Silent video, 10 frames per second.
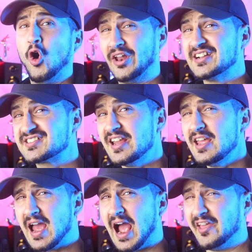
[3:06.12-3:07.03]

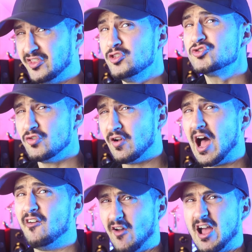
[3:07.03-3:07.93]
Honestly, I think you should
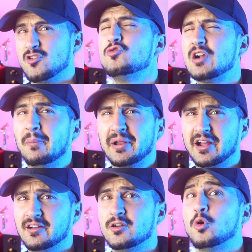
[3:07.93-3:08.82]
have a good
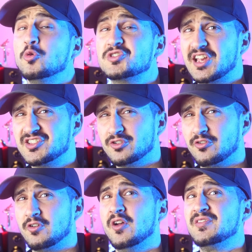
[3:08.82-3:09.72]
camera, good
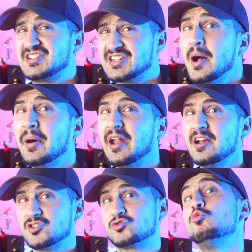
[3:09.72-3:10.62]
sensor. This camera
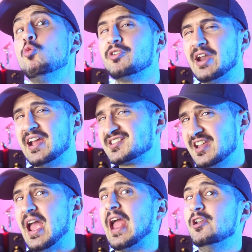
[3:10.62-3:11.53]
should work
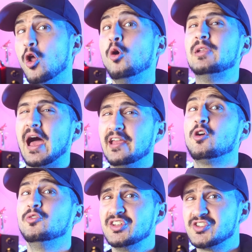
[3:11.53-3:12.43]
nicely in low light
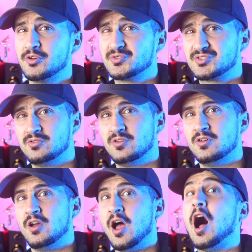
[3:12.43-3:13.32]
conditions.
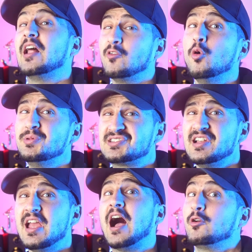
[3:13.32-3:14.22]
And
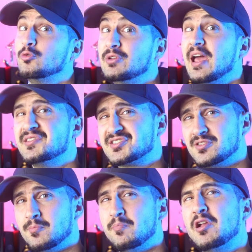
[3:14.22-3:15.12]
obviously a good lens,
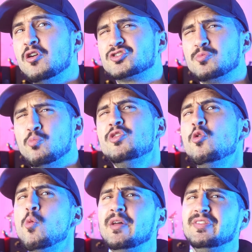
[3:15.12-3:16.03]
because we
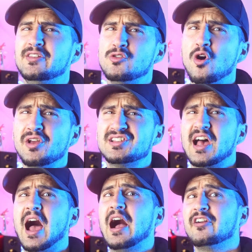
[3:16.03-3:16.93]
don't want the noise
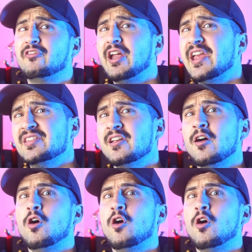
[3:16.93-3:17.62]
and grain